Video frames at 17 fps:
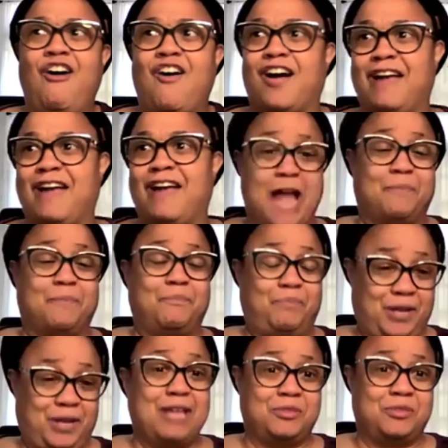and I
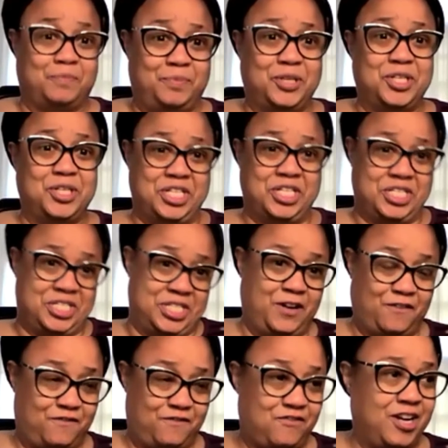plant the bushes
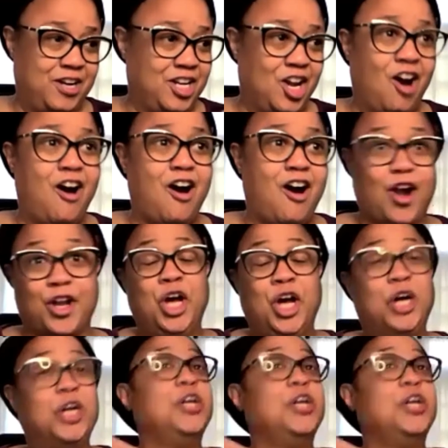in your front yard,